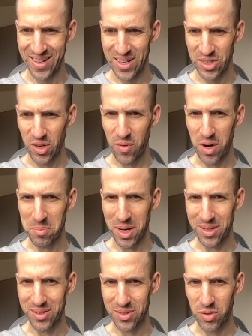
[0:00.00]
so far I'm
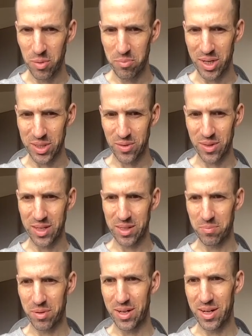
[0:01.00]
not too impressed with this,
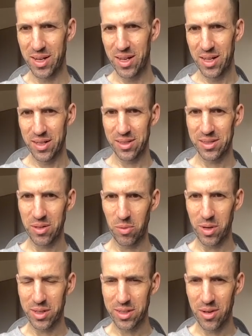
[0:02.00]
but let's see where
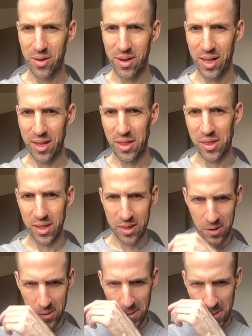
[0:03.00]
it's going. I, I think
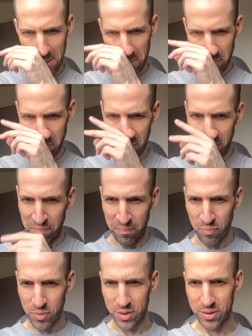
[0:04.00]
they're,
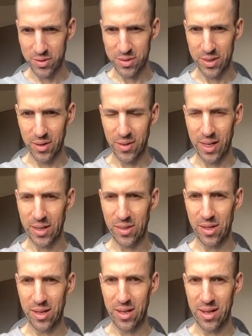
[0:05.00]
this is still like
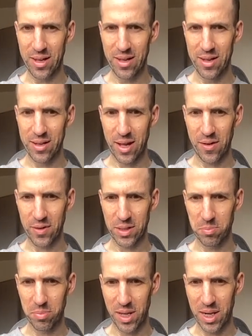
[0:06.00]
the uh, kind of
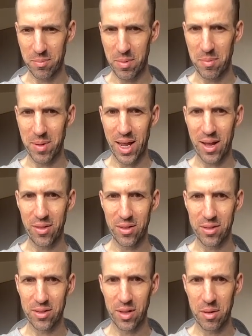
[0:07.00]
explaining maybe how
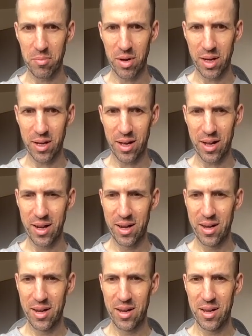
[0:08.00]
this Glenn Bray guy
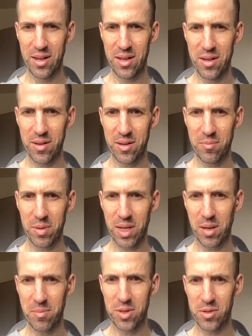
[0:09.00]

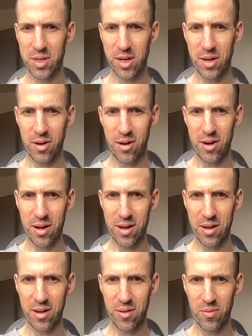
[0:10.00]
became interested in art
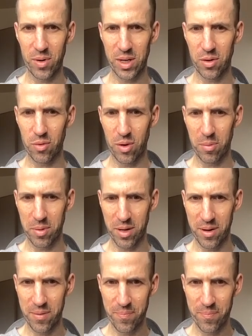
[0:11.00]
and what he grew up on.